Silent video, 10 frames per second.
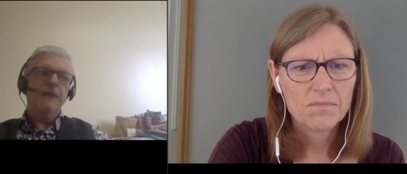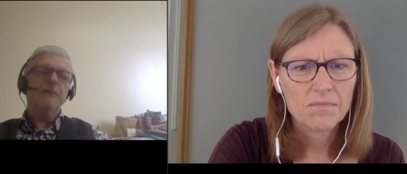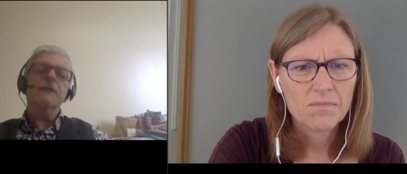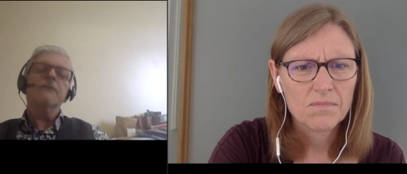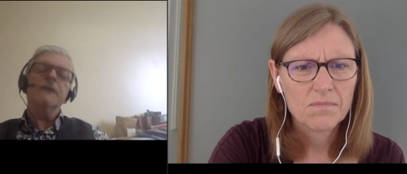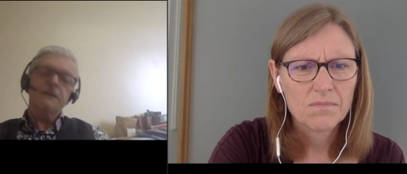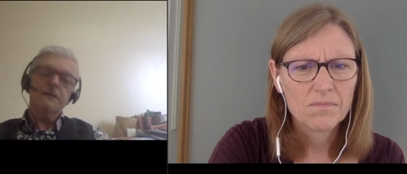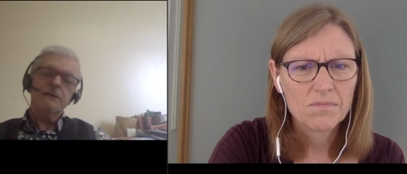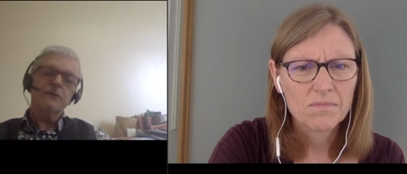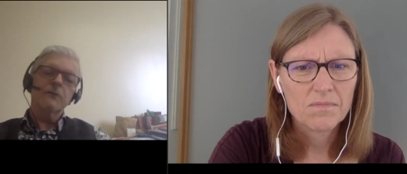Speaker 1: I can't think of
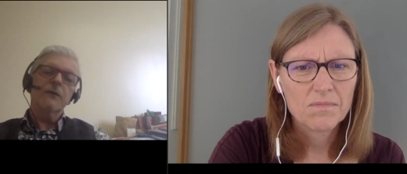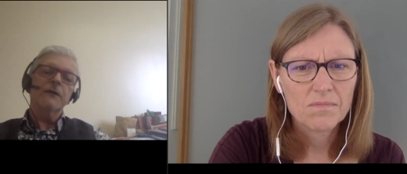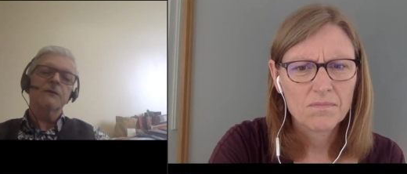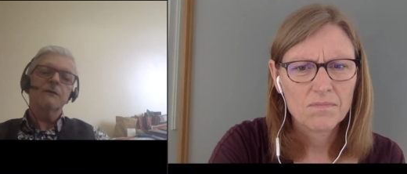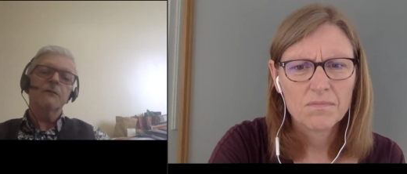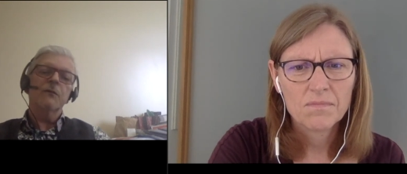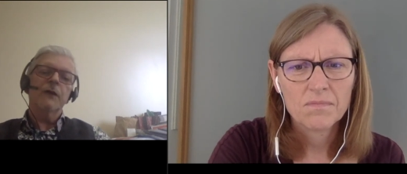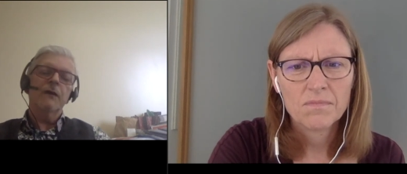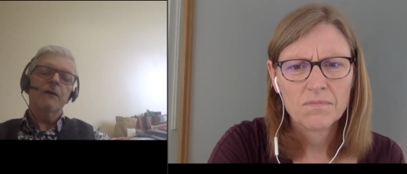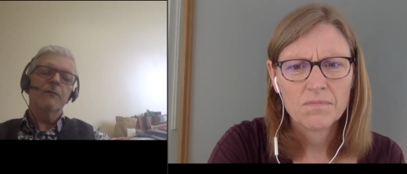any situation
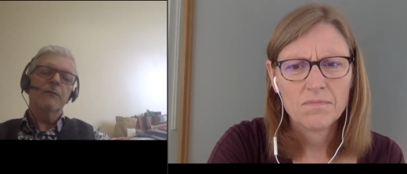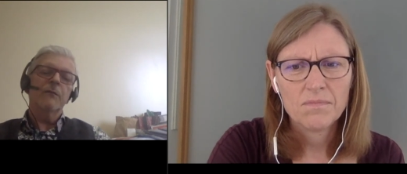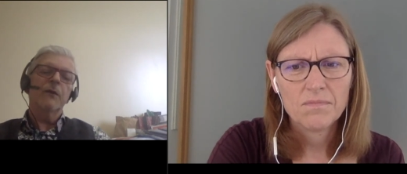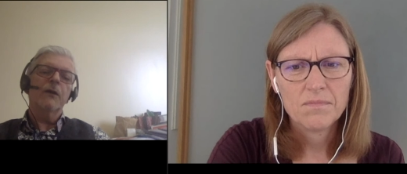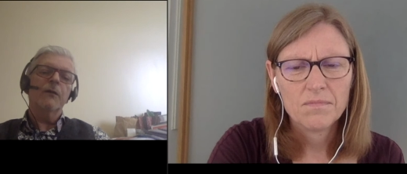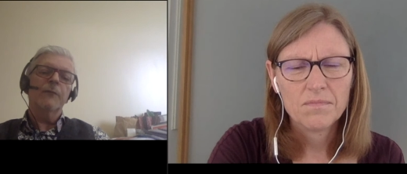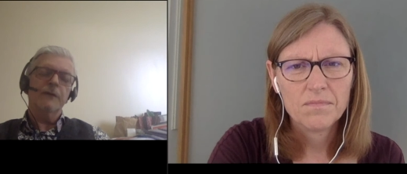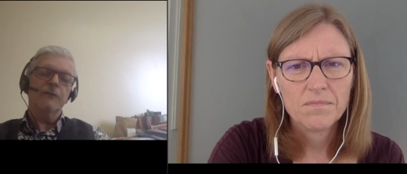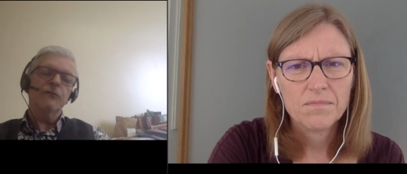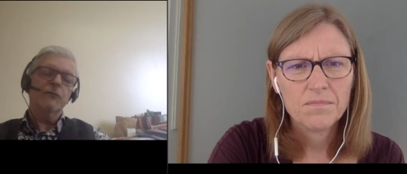where where
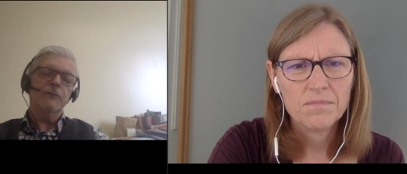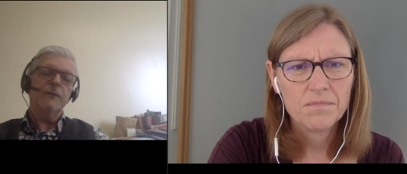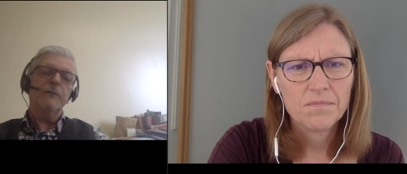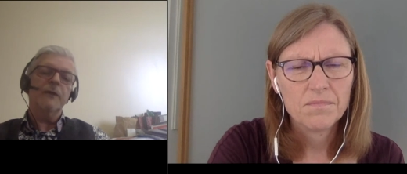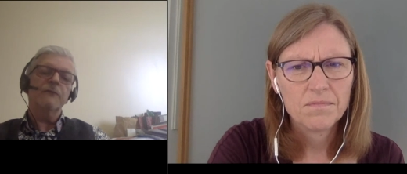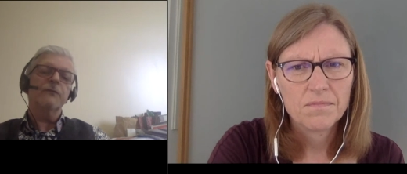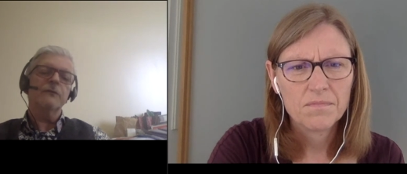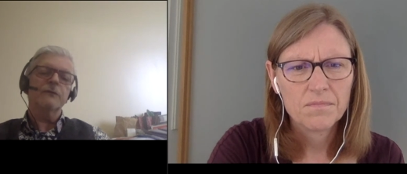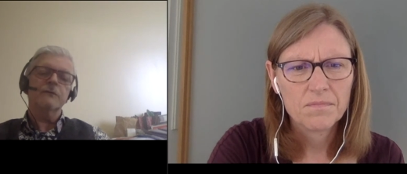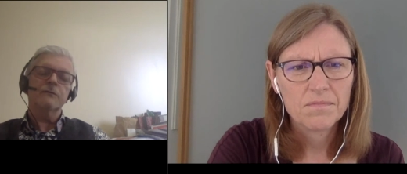Benadryl would be my
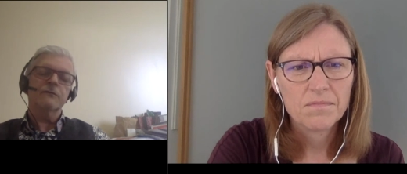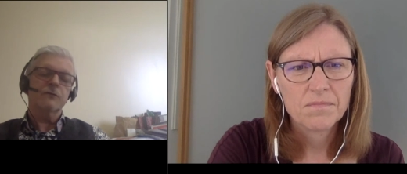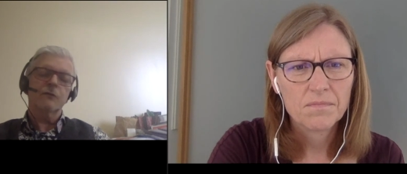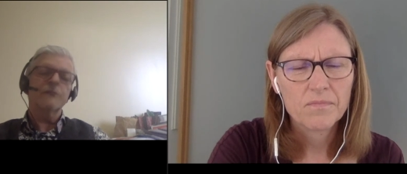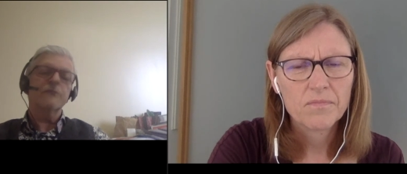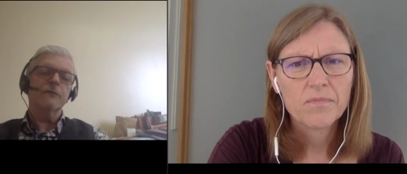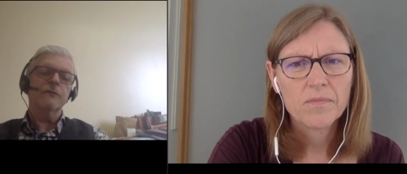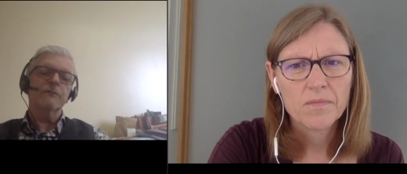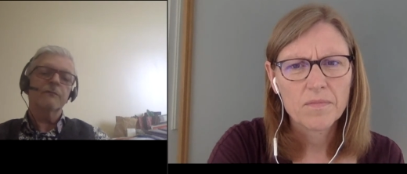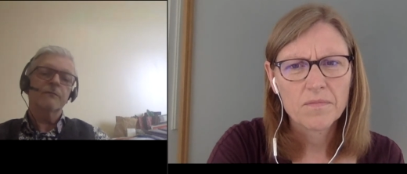first choice
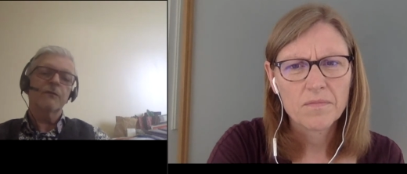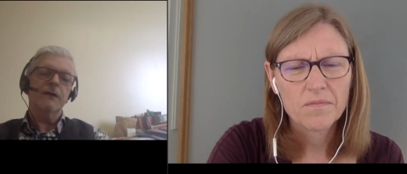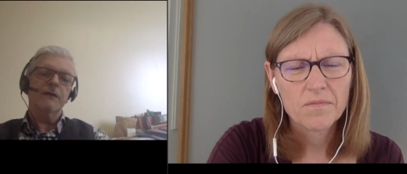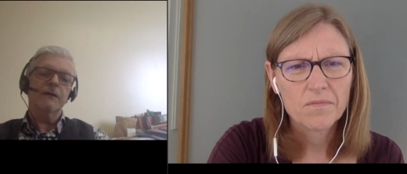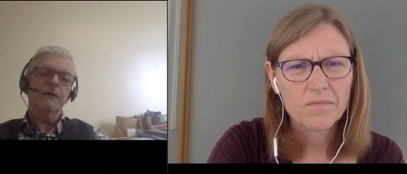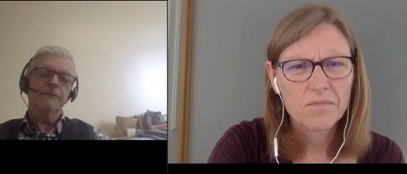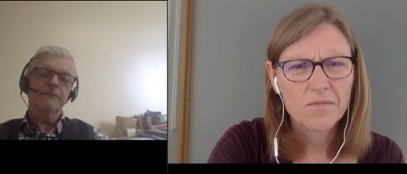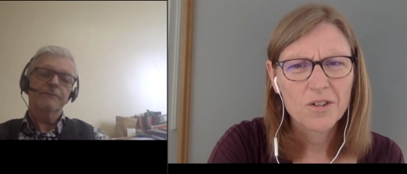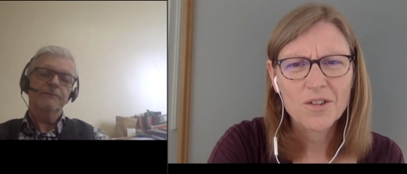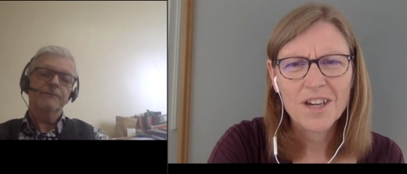for for anything.
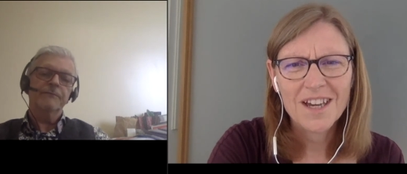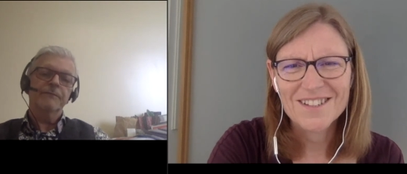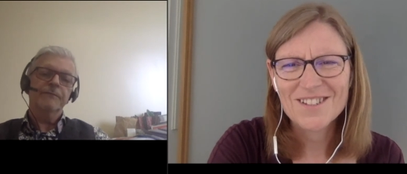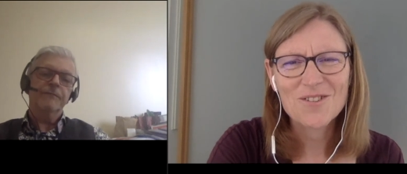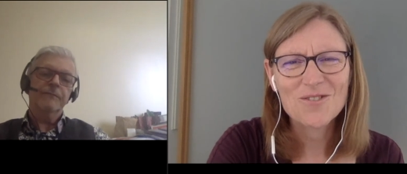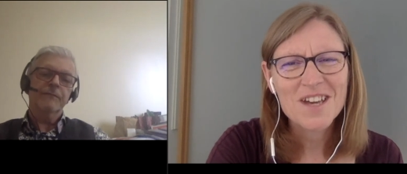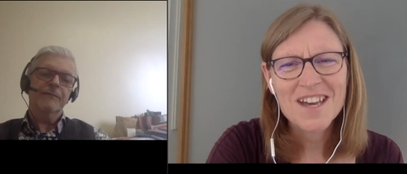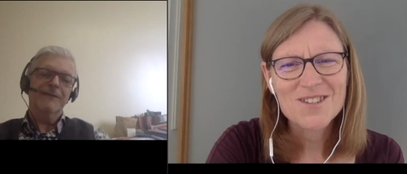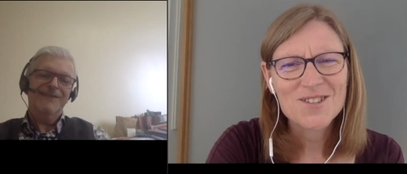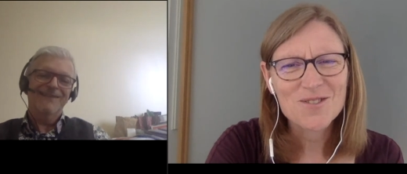
Speaker 2: Okay, so
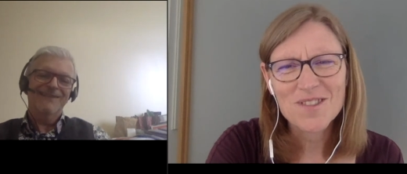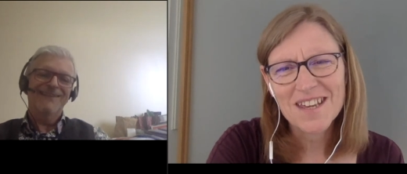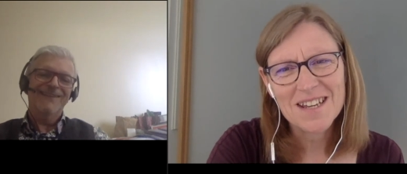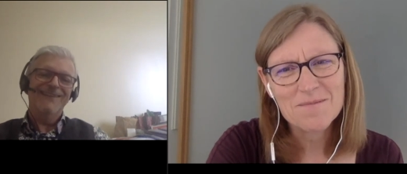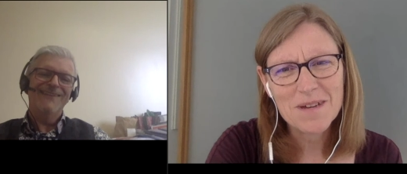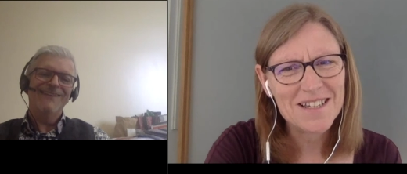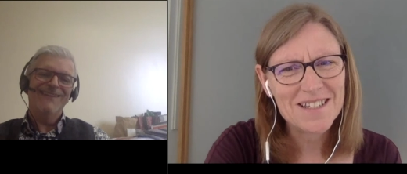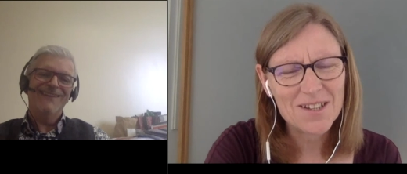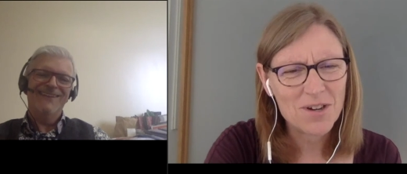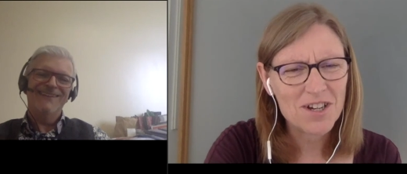so then it begs
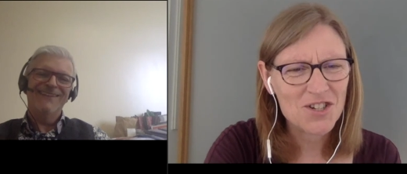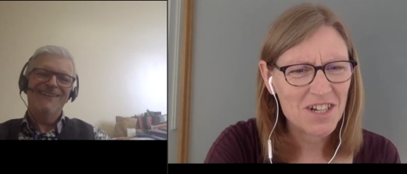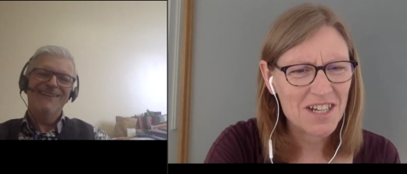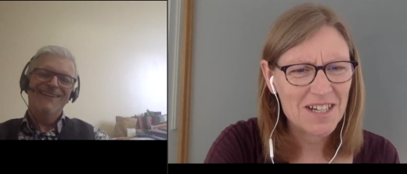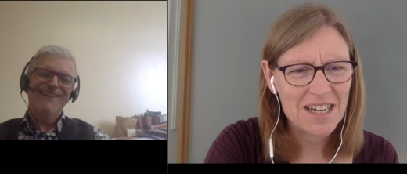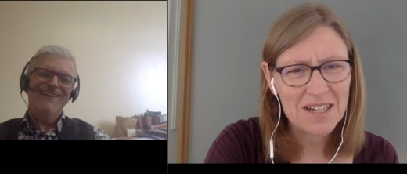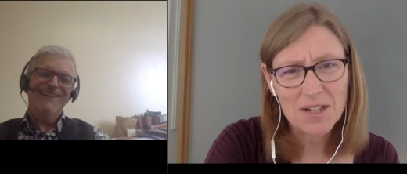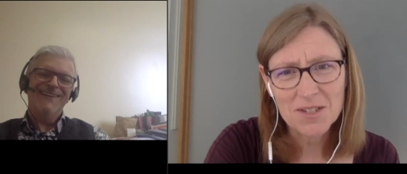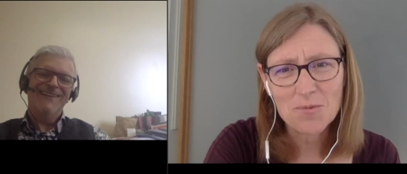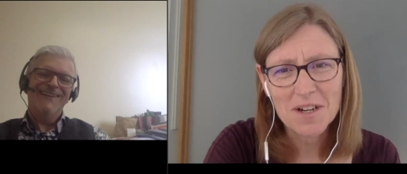the question, and, and
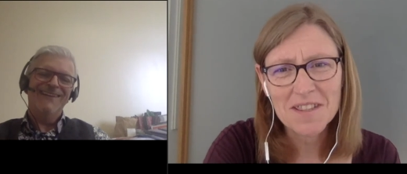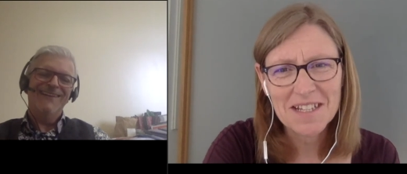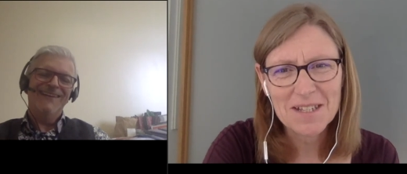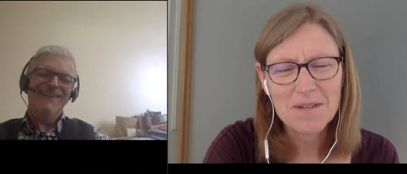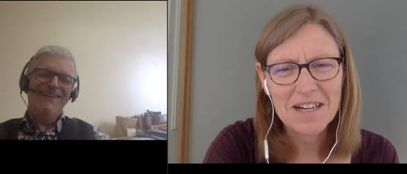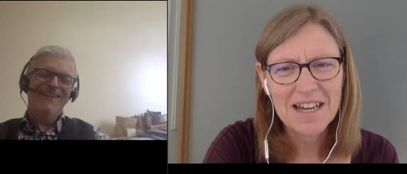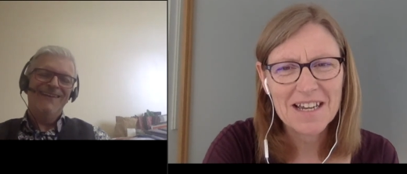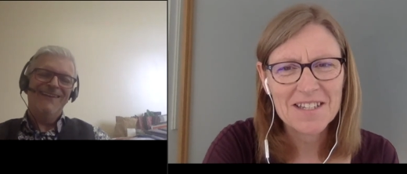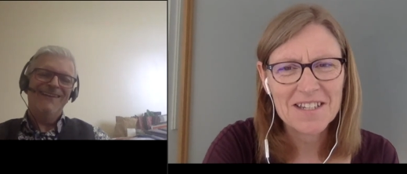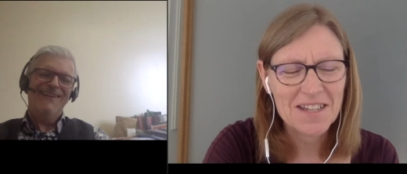it's one that's been
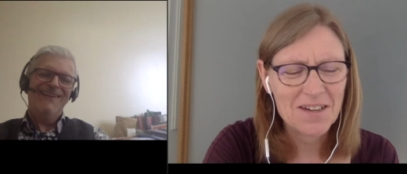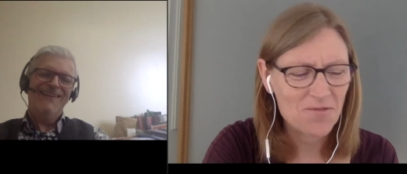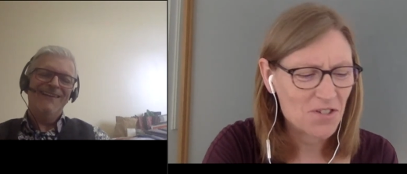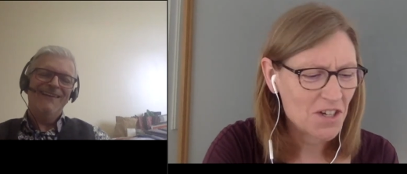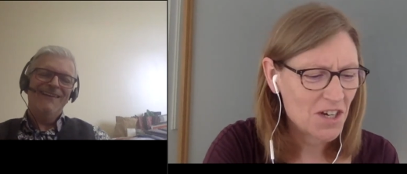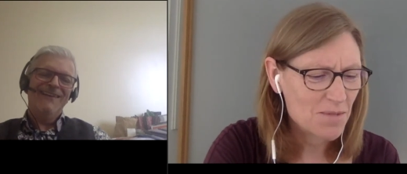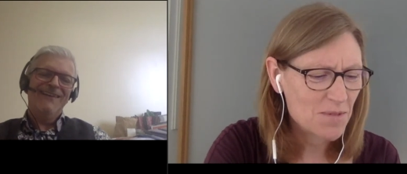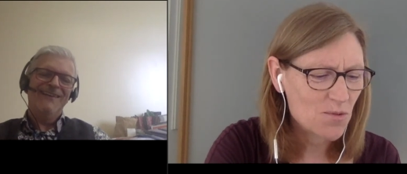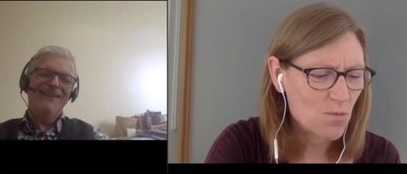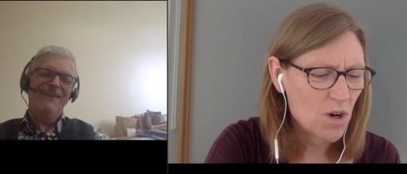asked several times,
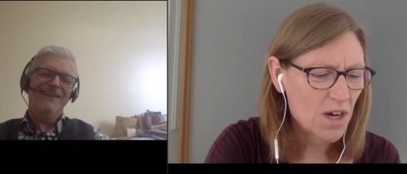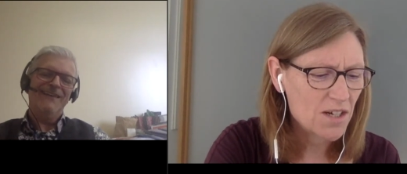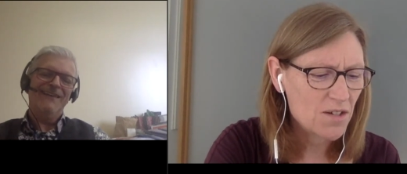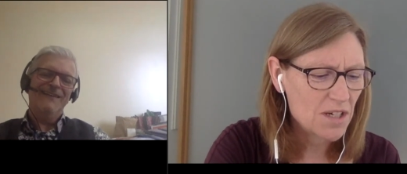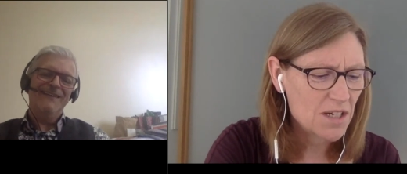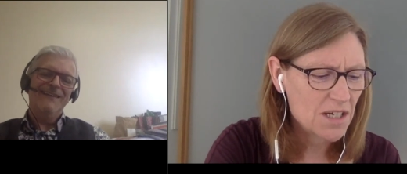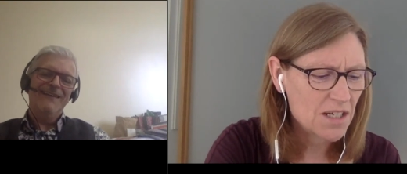is why do we